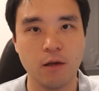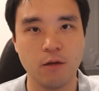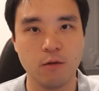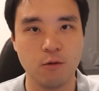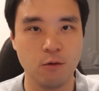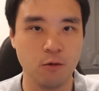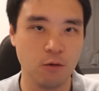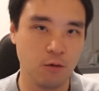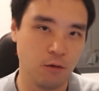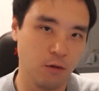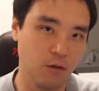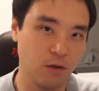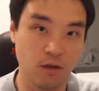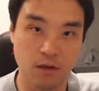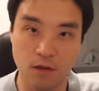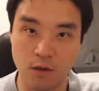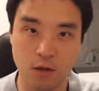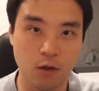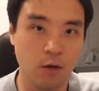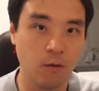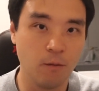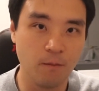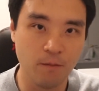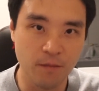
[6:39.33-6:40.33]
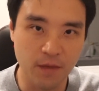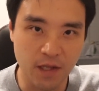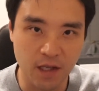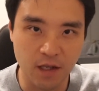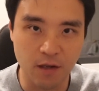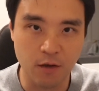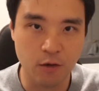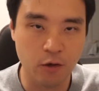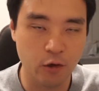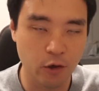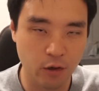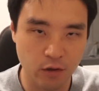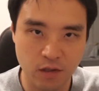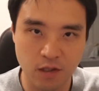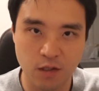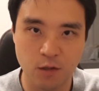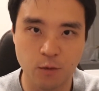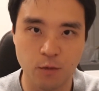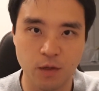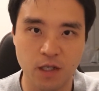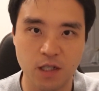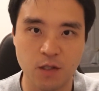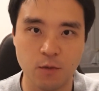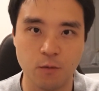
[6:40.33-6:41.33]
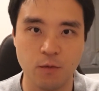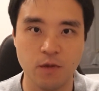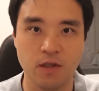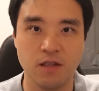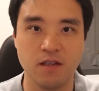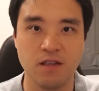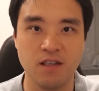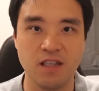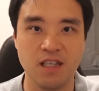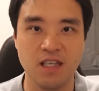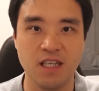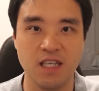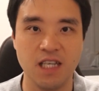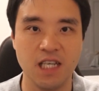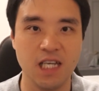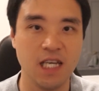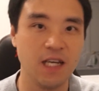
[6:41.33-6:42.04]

due to the current situation with the